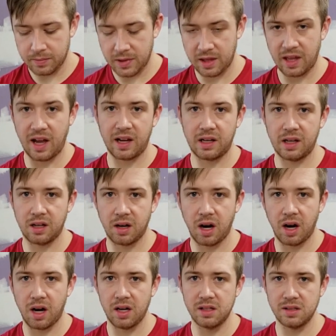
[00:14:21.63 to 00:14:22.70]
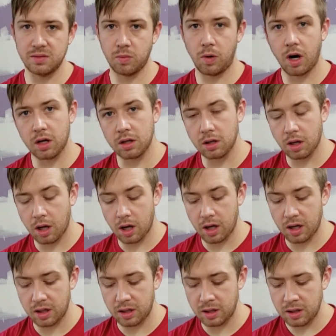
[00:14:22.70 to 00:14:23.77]
that can cause
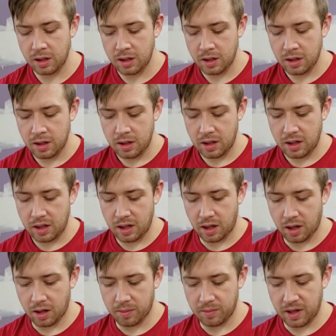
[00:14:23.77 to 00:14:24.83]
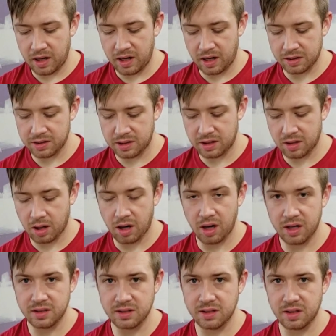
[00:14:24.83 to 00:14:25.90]
waterlog and actually
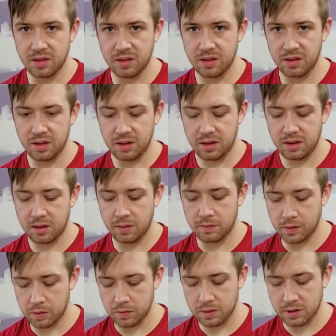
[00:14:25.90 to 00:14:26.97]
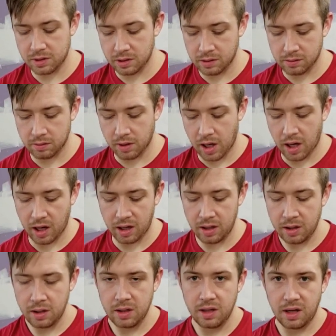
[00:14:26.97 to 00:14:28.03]
cause the roots to rot
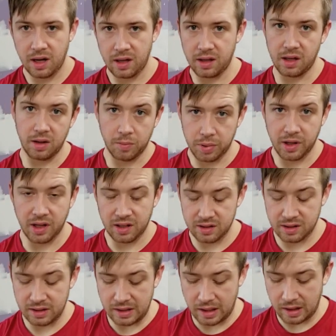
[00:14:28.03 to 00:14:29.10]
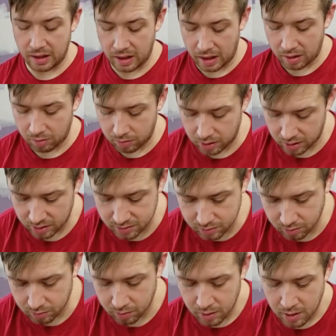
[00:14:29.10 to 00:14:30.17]
and then the plant to die that way.
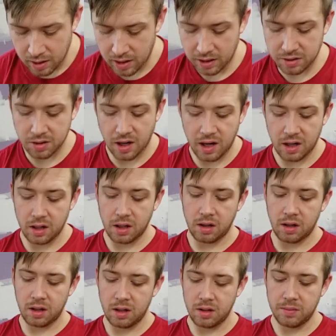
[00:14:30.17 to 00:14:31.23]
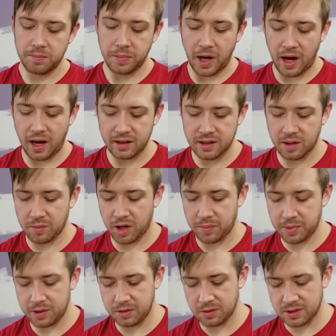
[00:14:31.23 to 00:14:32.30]
So I try to pot them up
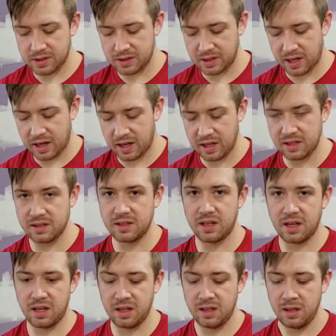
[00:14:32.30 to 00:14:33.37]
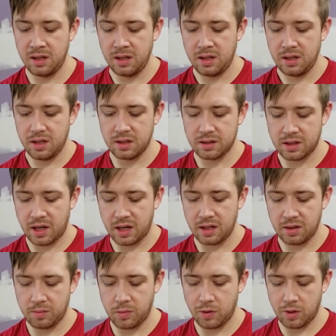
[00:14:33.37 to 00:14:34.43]
into a size that is kind
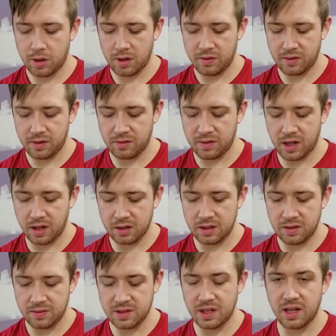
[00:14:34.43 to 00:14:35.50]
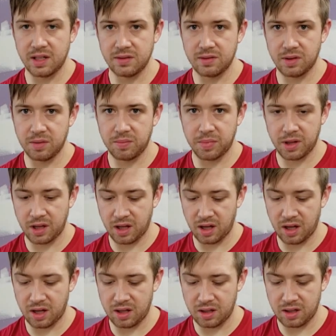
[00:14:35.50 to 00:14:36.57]
of more of a relative size for the
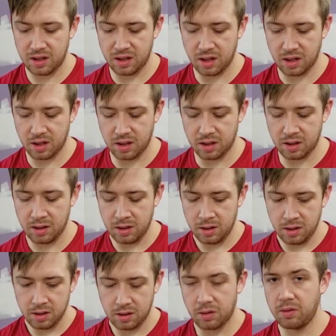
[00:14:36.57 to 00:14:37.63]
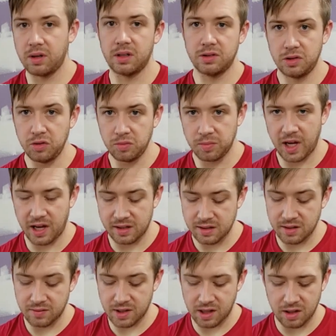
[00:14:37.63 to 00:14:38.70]
plant than going too
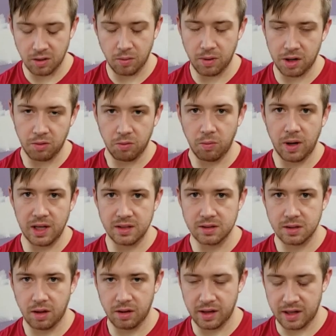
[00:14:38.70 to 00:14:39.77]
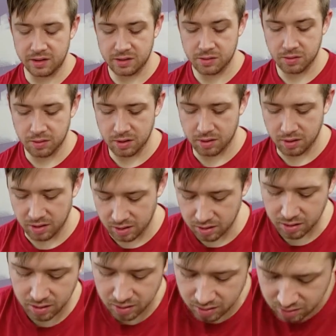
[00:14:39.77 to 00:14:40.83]
massive, and I don't want to waste all that soil
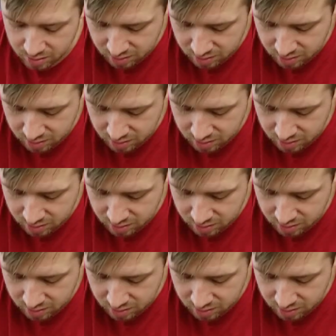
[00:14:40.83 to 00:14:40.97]
either.